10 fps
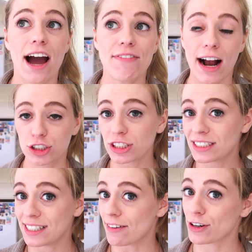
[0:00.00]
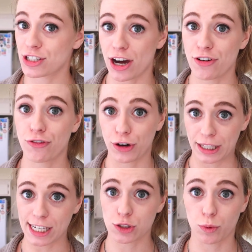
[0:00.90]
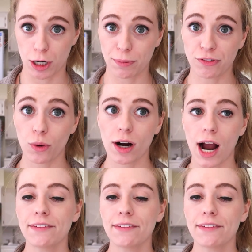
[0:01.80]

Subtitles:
I've actually never done freelance work before.